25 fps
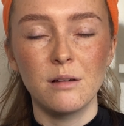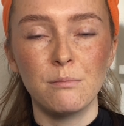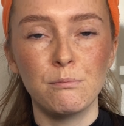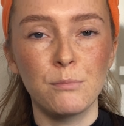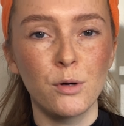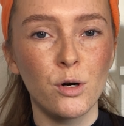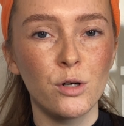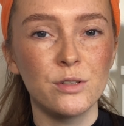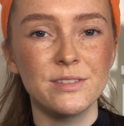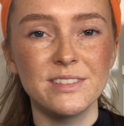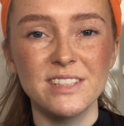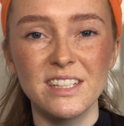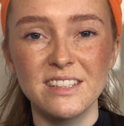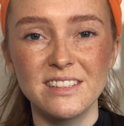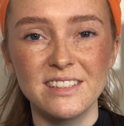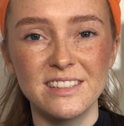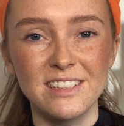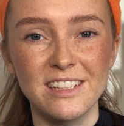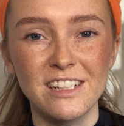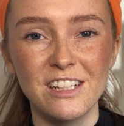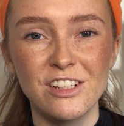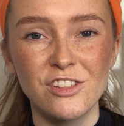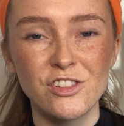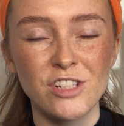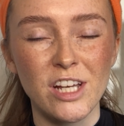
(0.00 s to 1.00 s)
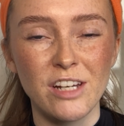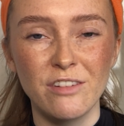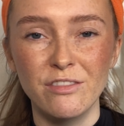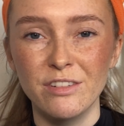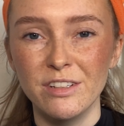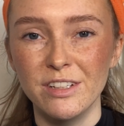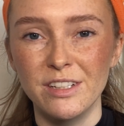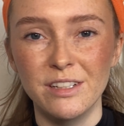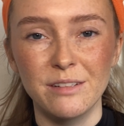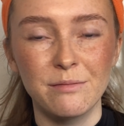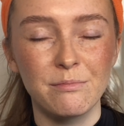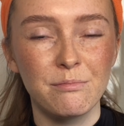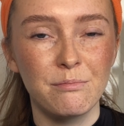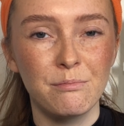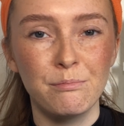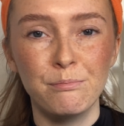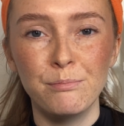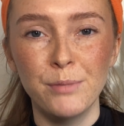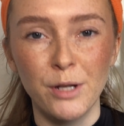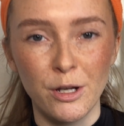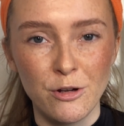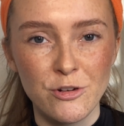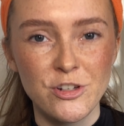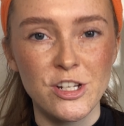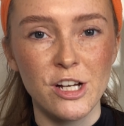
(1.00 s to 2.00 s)
But on day to day, generally,
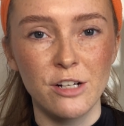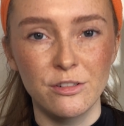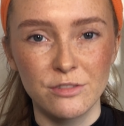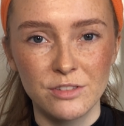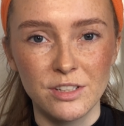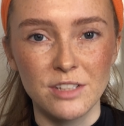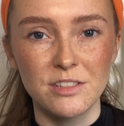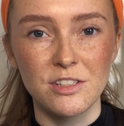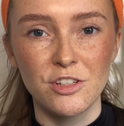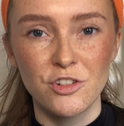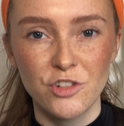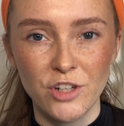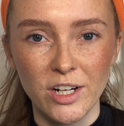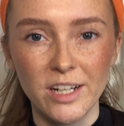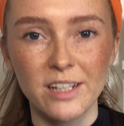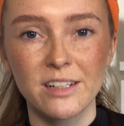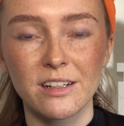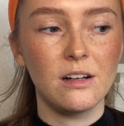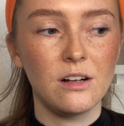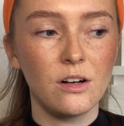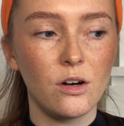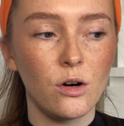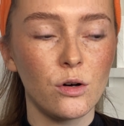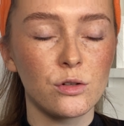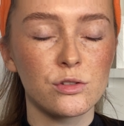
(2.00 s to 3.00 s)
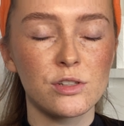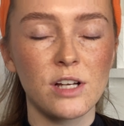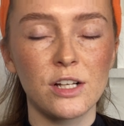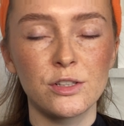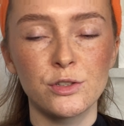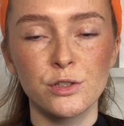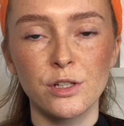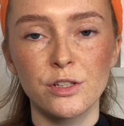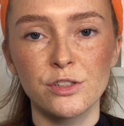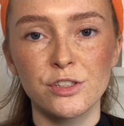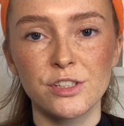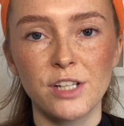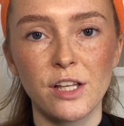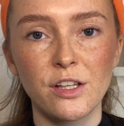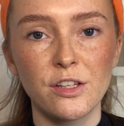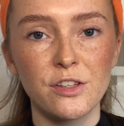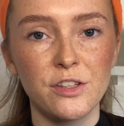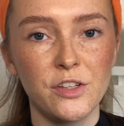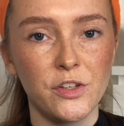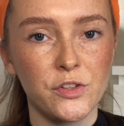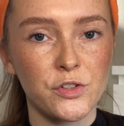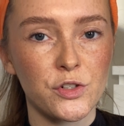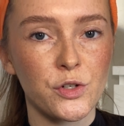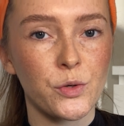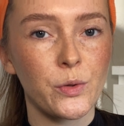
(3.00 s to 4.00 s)
brow gel does the trick. Also, I do understand that
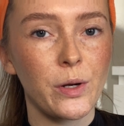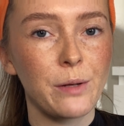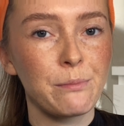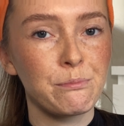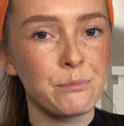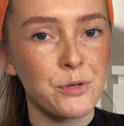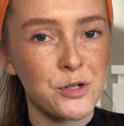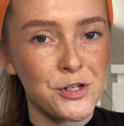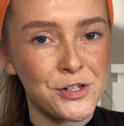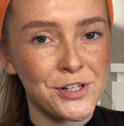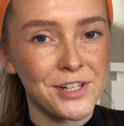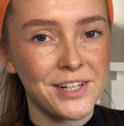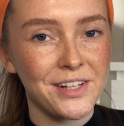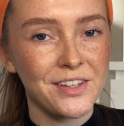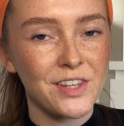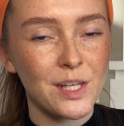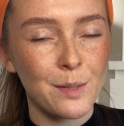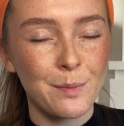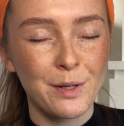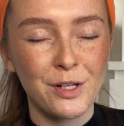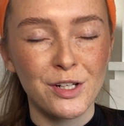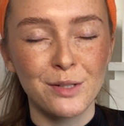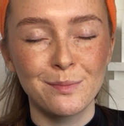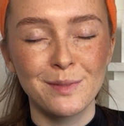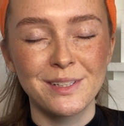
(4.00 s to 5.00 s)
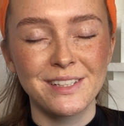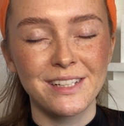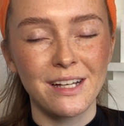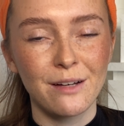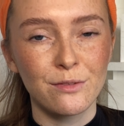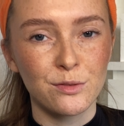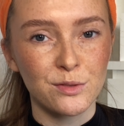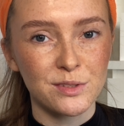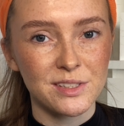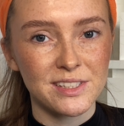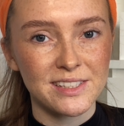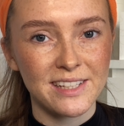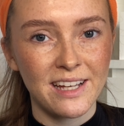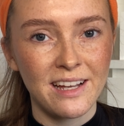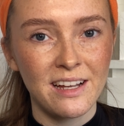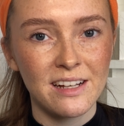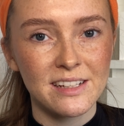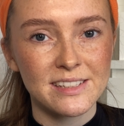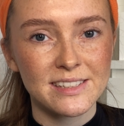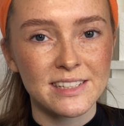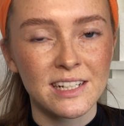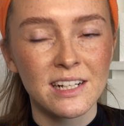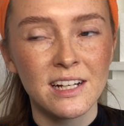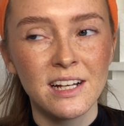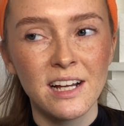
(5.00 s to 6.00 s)
these are quite bushy. They might not be to everyone's taste.